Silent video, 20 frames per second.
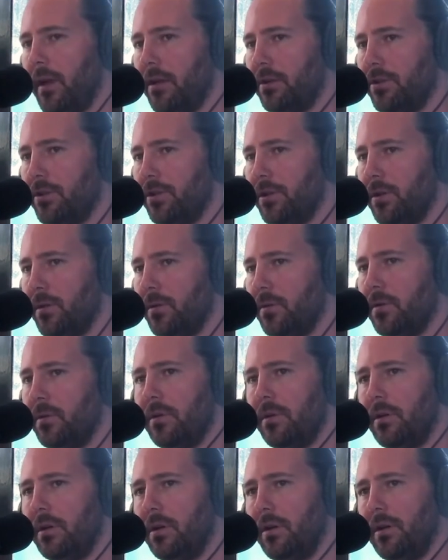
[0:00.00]
that show,
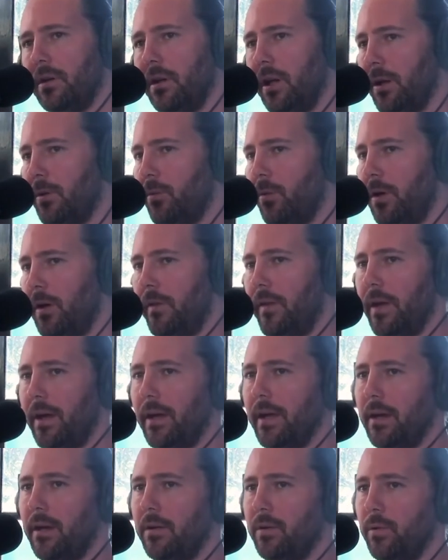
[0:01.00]
like what did
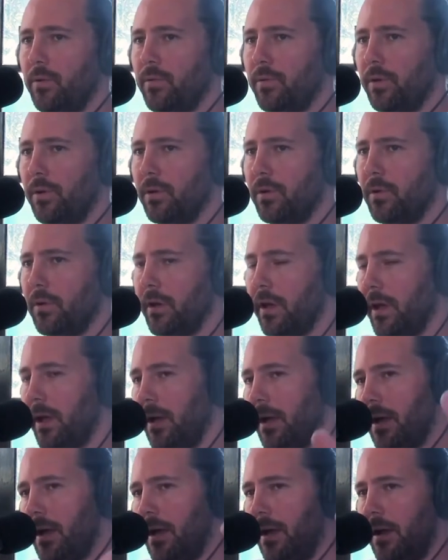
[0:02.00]
that kind of do for your career like
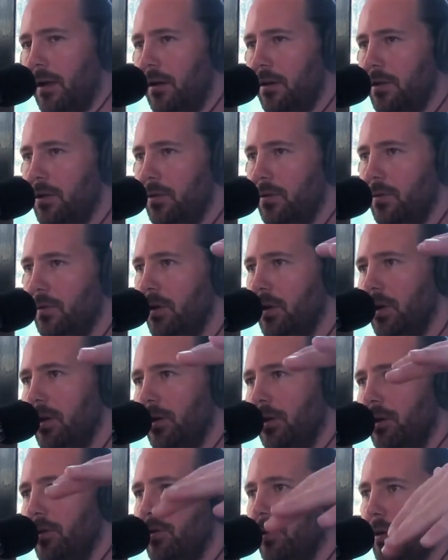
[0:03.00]
how, how did you
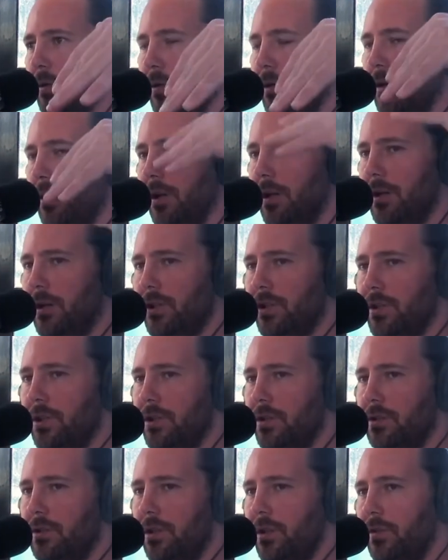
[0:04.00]
you start going to
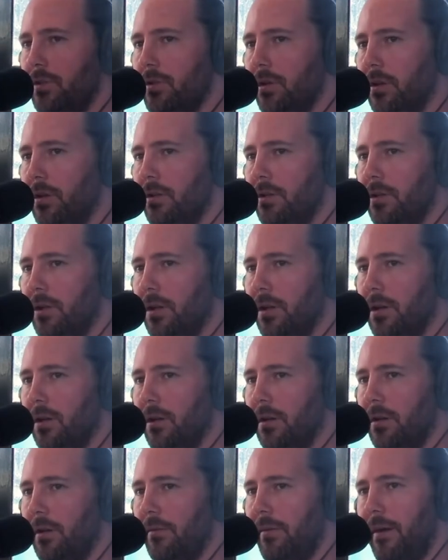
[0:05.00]
auditions did you start uh,